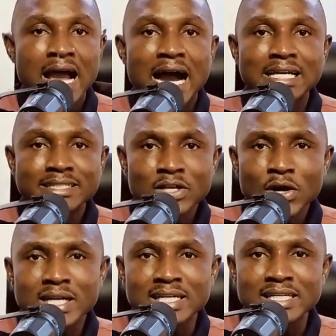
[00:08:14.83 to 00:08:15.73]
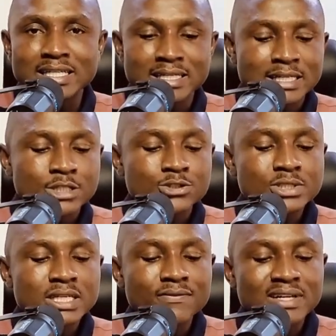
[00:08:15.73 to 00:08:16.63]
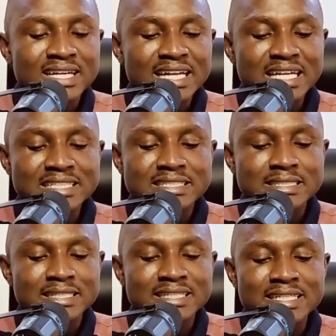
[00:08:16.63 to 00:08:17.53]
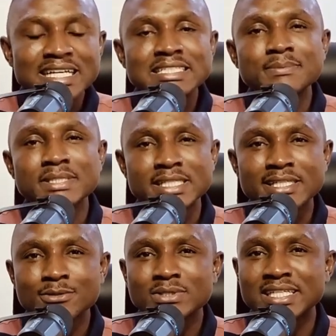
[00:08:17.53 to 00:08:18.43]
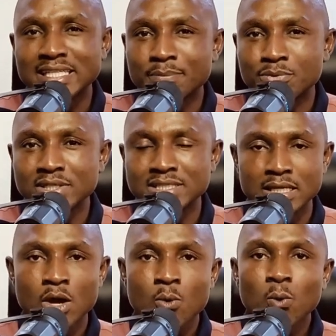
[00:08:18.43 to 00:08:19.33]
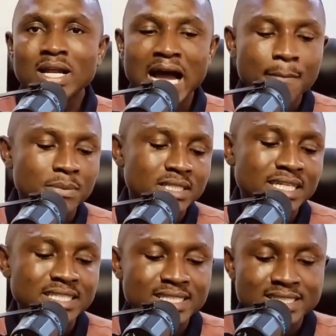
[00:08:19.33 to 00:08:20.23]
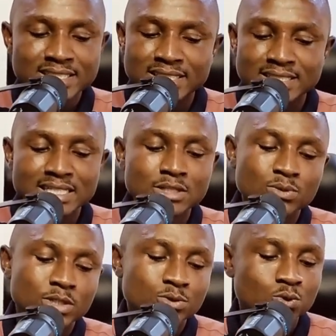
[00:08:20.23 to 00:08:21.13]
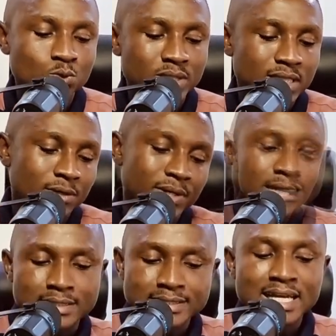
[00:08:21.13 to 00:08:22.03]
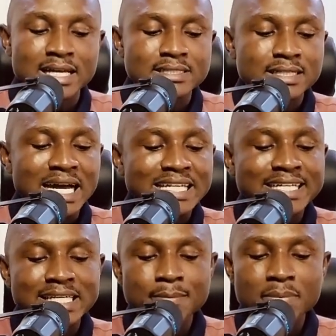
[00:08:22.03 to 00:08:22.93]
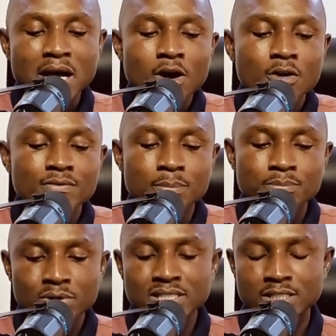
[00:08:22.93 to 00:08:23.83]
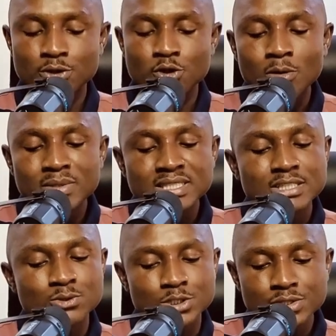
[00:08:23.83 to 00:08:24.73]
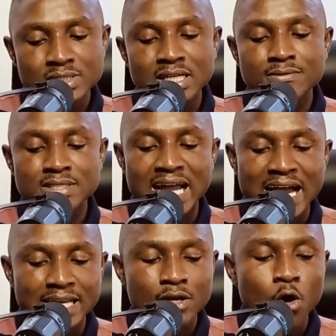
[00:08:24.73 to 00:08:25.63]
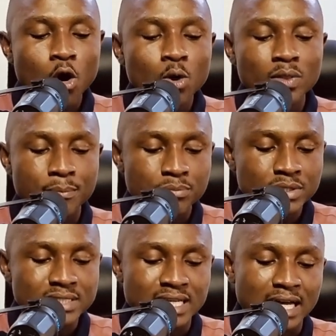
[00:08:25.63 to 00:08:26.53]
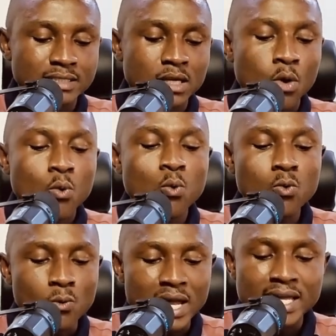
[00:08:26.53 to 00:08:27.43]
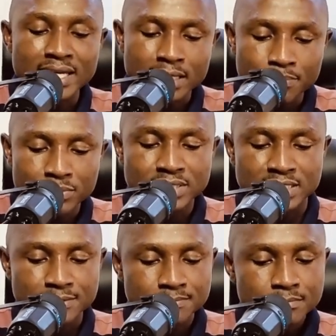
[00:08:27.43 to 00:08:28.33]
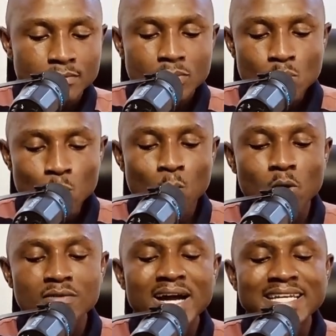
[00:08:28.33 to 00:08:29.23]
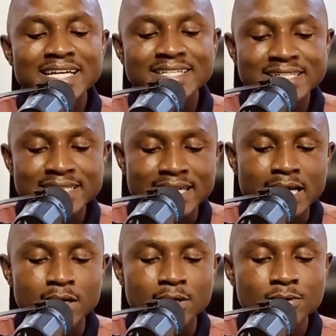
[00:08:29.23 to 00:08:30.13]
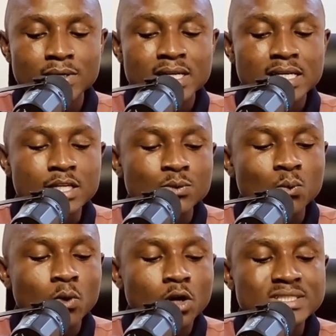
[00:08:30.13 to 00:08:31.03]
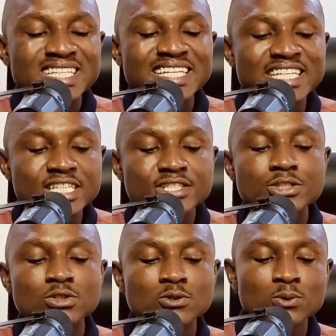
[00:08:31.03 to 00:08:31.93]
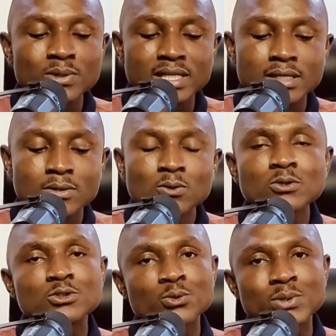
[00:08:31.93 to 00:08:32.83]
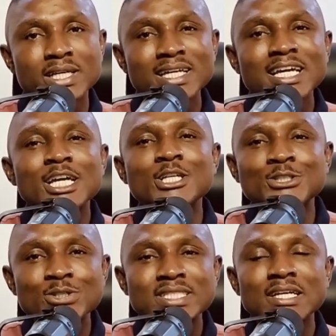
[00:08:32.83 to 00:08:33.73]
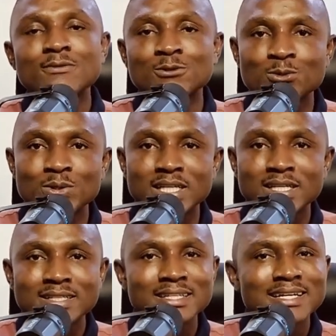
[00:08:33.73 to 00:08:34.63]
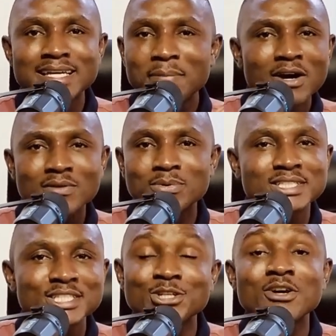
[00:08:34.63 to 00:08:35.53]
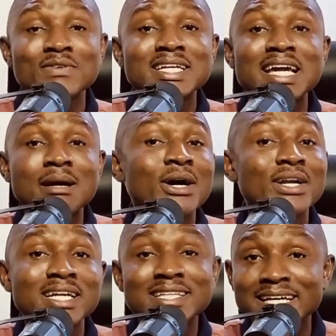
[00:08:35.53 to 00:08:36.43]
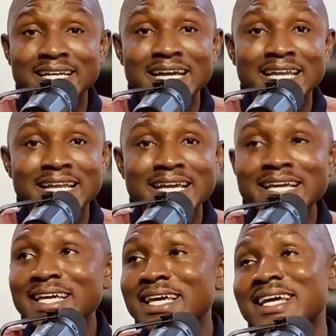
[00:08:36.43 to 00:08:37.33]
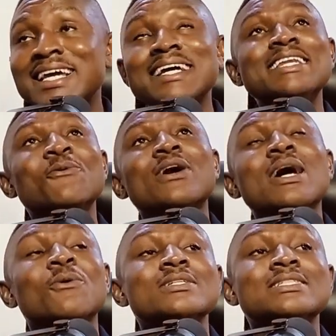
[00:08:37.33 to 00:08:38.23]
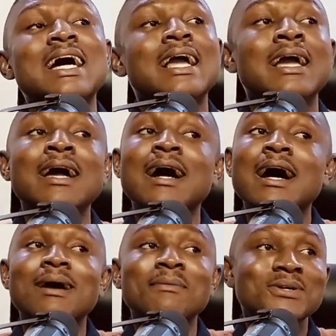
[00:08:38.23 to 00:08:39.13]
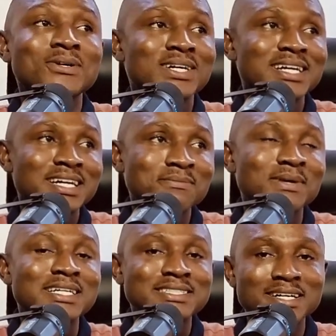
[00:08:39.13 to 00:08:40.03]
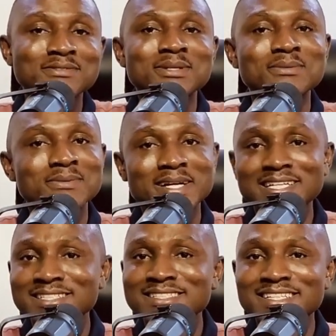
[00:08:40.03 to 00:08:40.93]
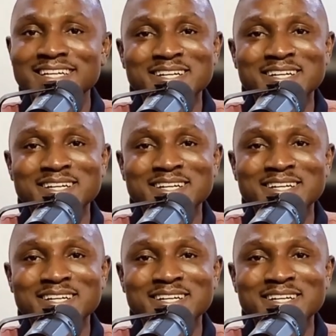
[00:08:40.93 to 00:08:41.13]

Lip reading: And thirdly, Joseph learned leadership skills in the prison. What happened in Genesis 39:22-23, it says, and the keeper of the prison committed to Joseph's hand all the prisoners who were in the prison. Whatever they did there, it was his doing. Who's doing? Joseph's doing. The keeper of the prison did not even care about anything again. The warder was like, I'm going to go get myself some rest.